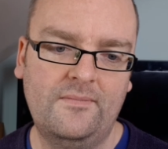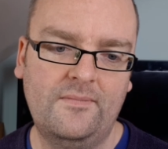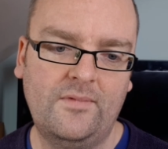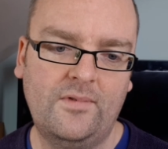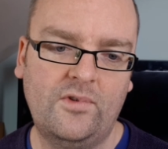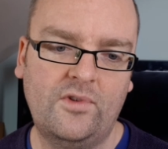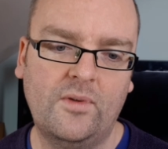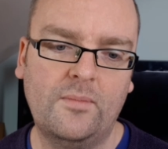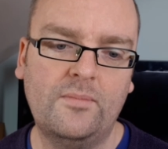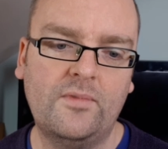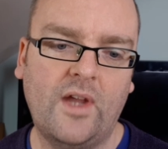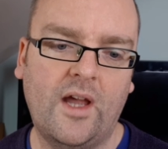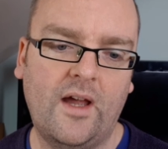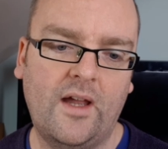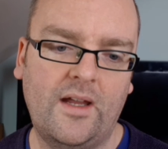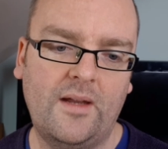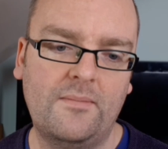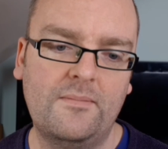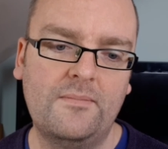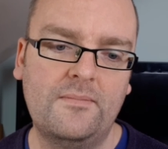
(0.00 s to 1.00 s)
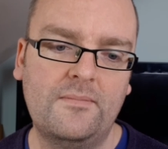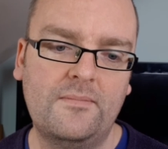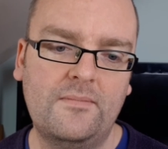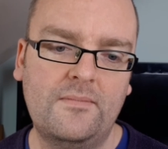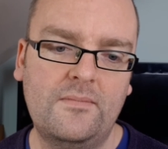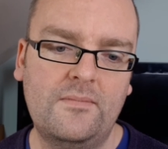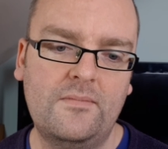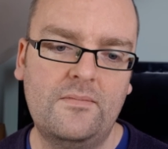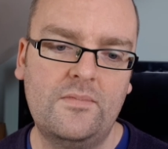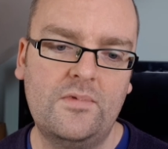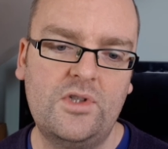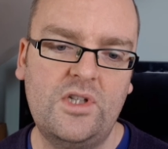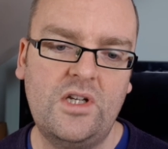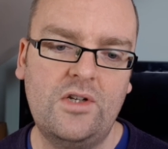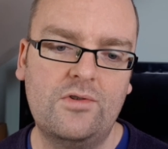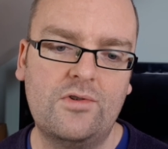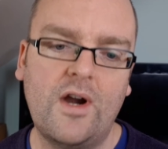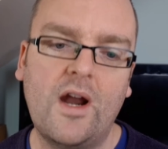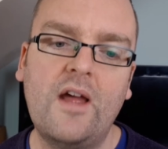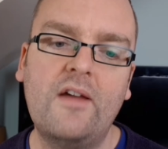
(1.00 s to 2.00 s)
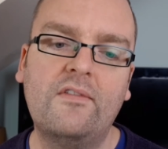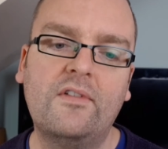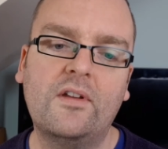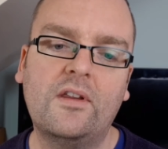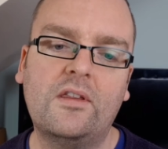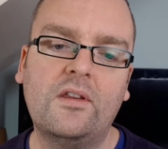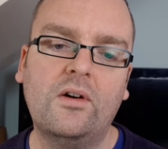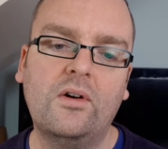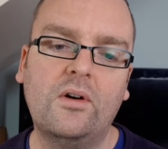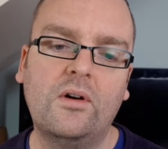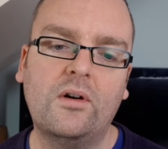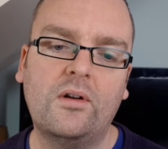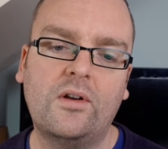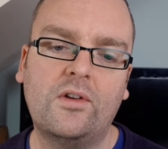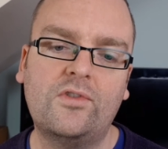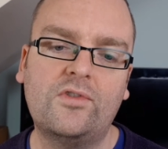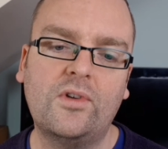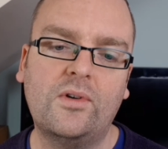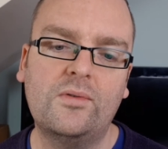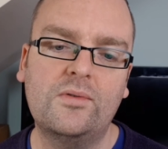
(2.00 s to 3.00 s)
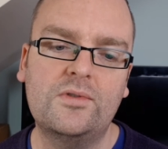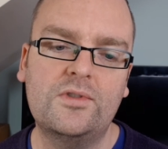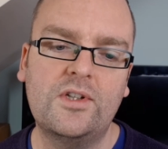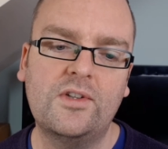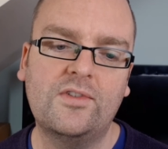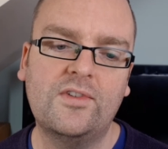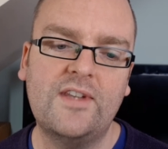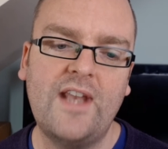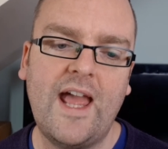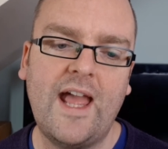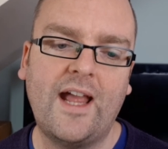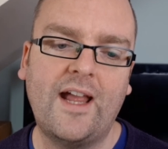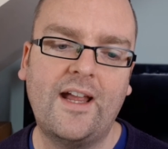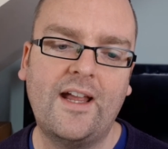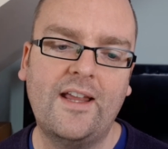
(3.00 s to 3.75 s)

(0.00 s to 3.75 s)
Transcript: Sometime she driveth o'er a soldier's neck,